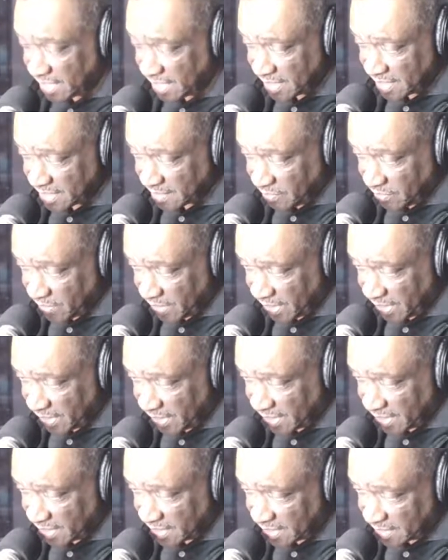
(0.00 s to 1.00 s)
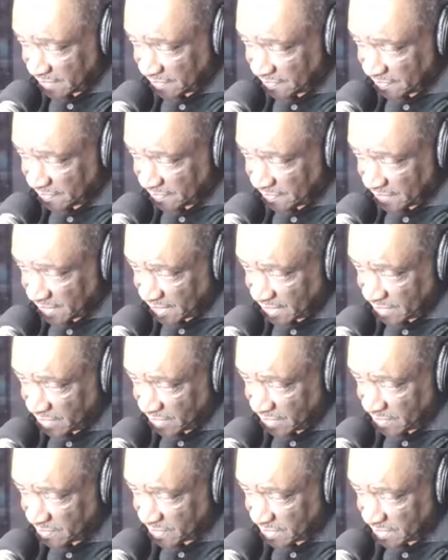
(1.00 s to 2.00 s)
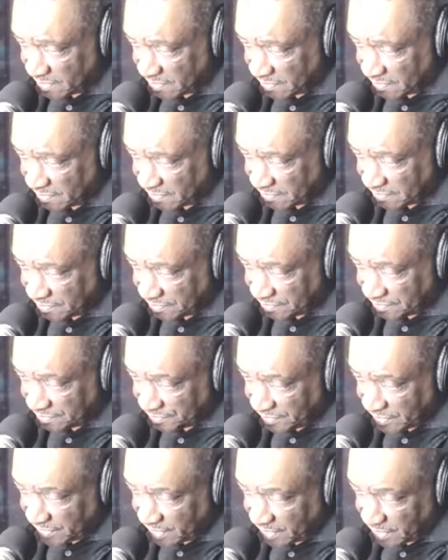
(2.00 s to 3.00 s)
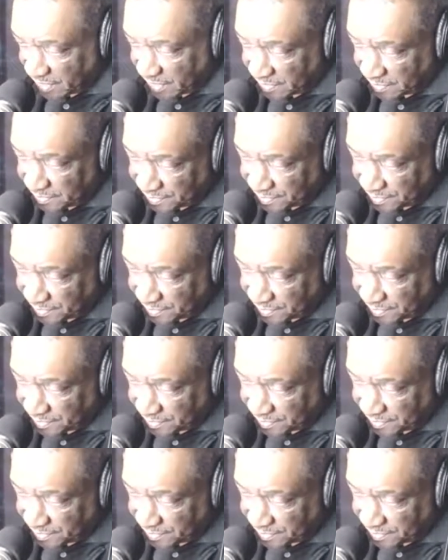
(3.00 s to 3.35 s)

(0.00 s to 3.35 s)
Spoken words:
some great things in terms of, you know,